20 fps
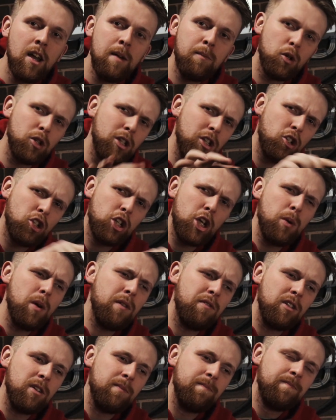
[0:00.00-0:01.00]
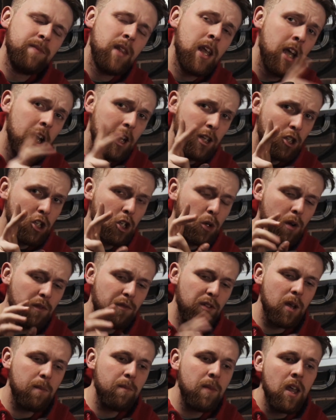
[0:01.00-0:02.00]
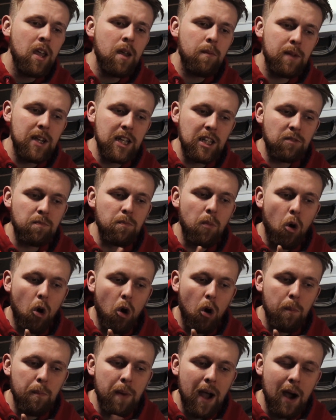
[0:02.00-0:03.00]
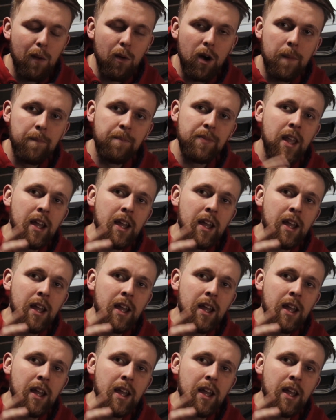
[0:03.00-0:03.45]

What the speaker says: but there's two of them, and two of them means more power.